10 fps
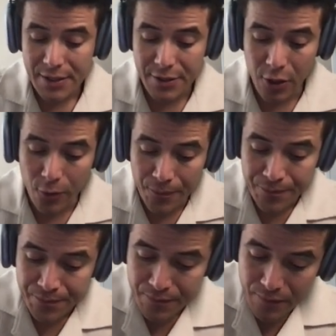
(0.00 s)
So
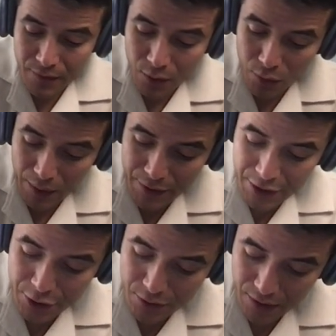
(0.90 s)
what I'm
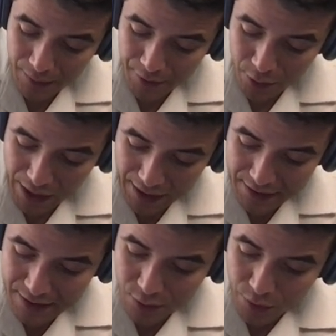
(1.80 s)
going to do, I'm going to
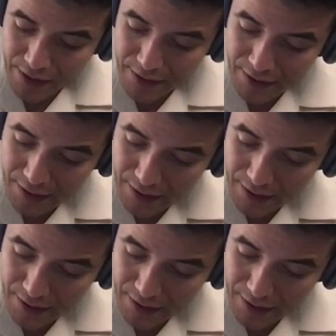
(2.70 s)
react this with